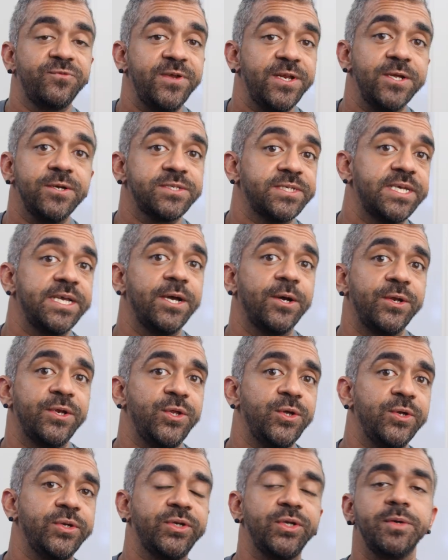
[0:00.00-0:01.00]
videos here on
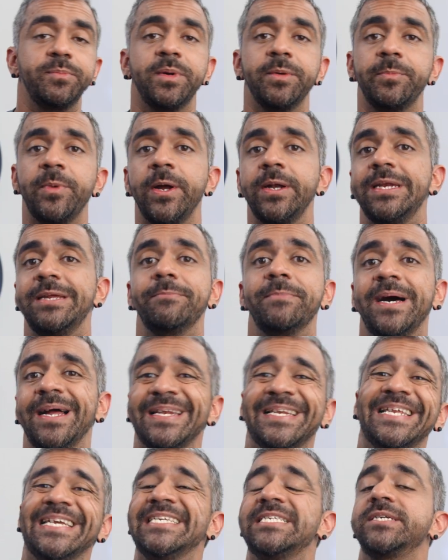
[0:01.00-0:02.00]
YouTube about the
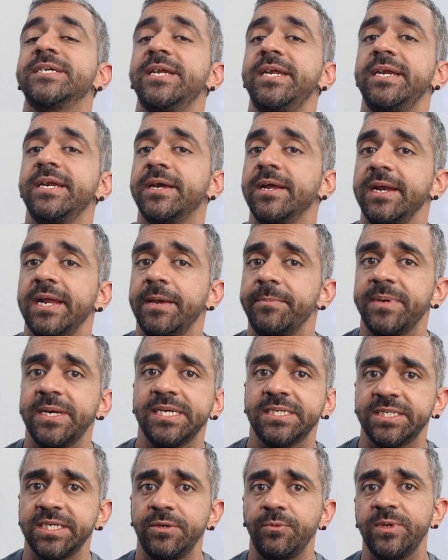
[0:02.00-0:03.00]
multi-screen
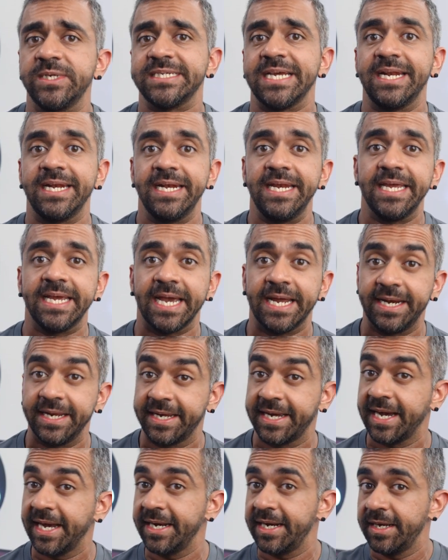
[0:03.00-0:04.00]
collaboration, which I'll link at the
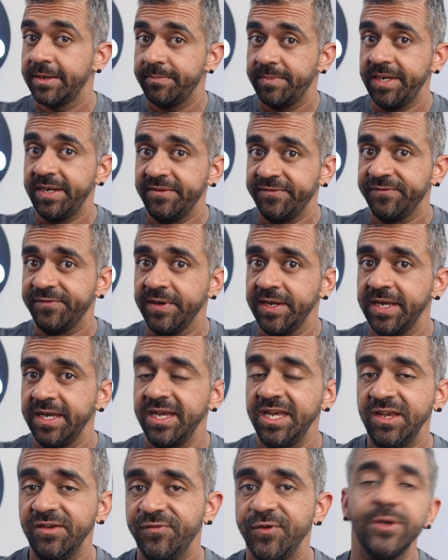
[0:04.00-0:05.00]
card above
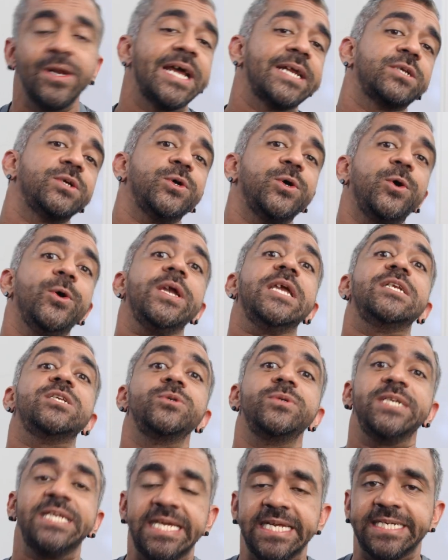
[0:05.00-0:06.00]
if you'd like to go
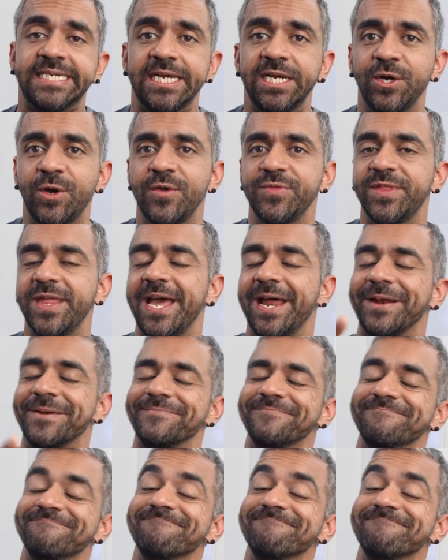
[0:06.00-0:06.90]
into detail on that.